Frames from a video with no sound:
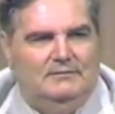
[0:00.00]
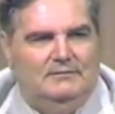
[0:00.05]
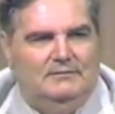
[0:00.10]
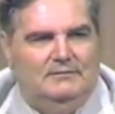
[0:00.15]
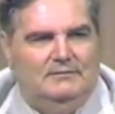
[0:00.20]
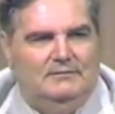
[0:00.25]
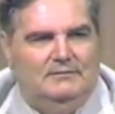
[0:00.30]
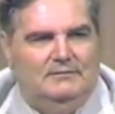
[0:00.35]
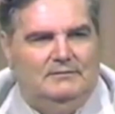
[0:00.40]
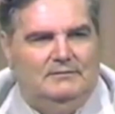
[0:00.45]

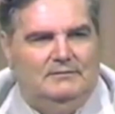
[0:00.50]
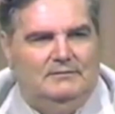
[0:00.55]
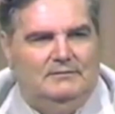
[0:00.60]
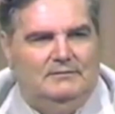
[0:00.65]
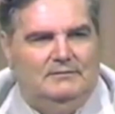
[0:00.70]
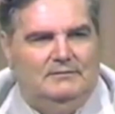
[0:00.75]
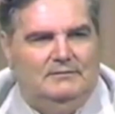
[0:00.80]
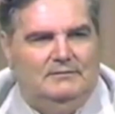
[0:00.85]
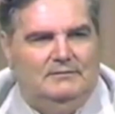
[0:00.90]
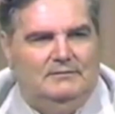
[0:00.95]

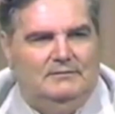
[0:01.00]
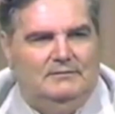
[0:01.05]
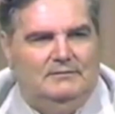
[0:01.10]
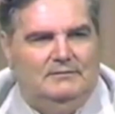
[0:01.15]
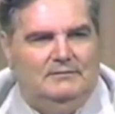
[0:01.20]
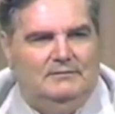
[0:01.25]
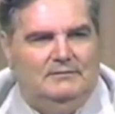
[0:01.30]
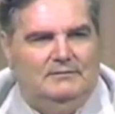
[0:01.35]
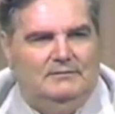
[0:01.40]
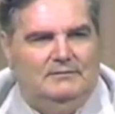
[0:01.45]

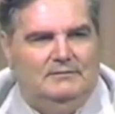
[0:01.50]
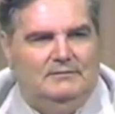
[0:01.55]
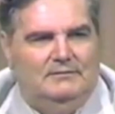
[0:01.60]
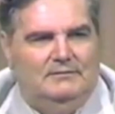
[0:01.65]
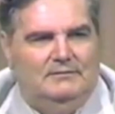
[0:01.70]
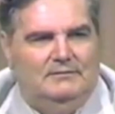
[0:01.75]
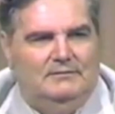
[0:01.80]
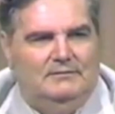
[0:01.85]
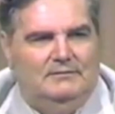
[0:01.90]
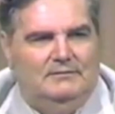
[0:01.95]

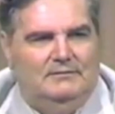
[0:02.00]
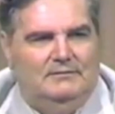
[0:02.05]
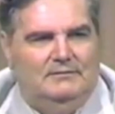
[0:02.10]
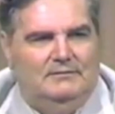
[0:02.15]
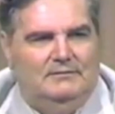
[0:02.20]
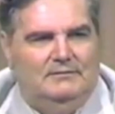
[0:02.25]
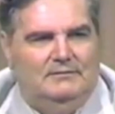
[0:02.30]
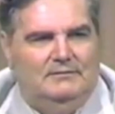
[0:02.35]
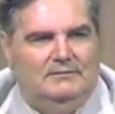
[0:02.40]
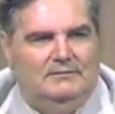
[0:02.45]

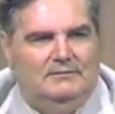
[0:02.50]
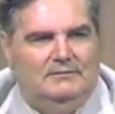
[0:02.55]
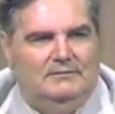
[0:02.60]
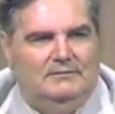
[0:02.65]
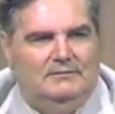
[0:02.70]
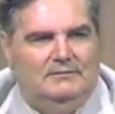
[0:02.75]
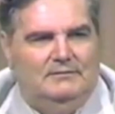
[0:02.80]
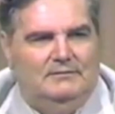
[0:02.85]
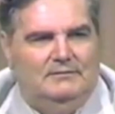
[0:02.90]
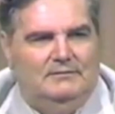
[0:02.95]

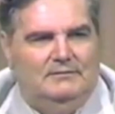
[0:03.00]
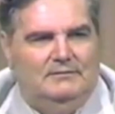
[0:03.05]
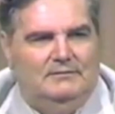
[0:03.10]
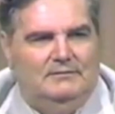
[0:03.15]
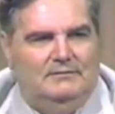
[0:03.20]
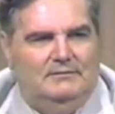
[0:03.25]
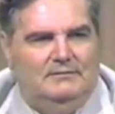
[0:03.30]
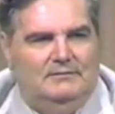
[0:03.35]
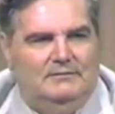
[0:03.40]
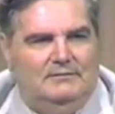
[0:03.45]

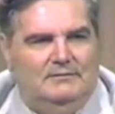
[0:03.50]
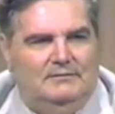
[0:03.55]
(no lip movement)